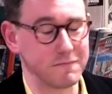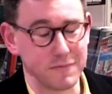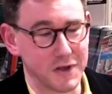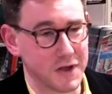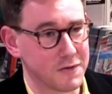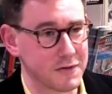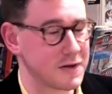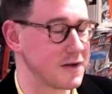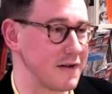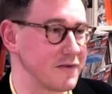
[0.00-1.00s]
you know,
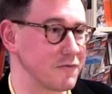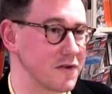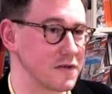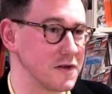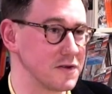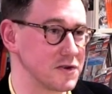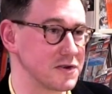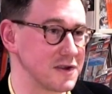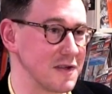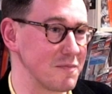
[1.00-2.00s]
having
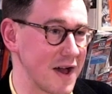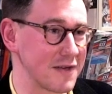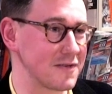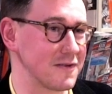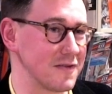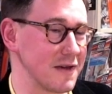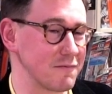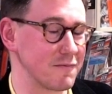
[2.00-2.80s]
researched in the past and that,